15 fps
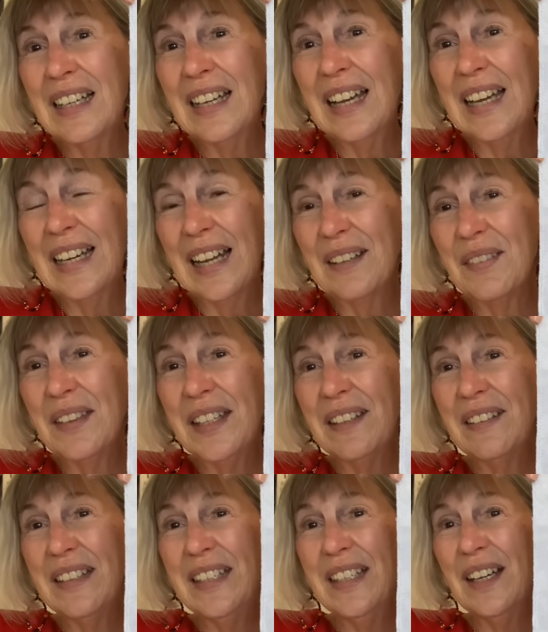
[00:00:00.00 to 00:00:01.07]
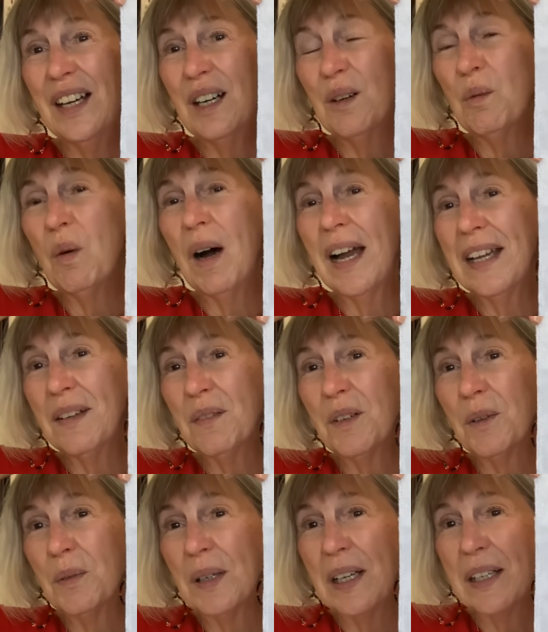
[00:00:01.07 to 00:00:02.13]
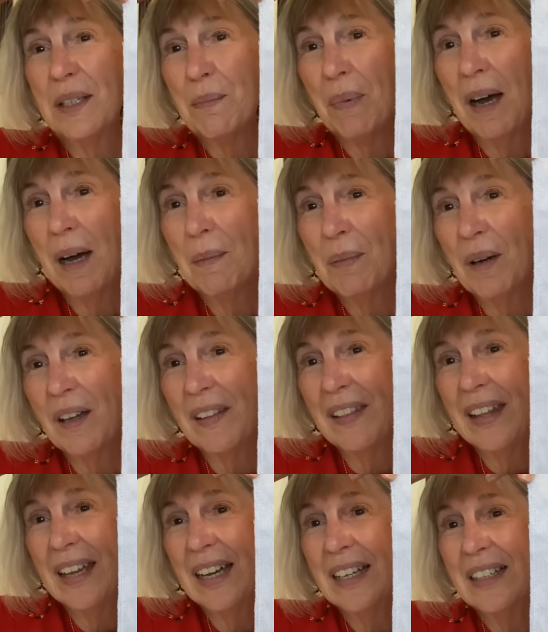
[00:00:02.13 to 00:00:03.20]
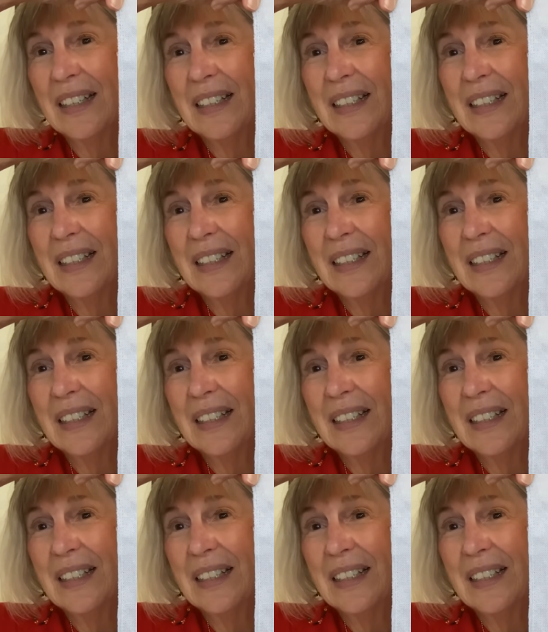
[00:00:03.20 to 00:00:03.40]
And I think the white will really pop on that.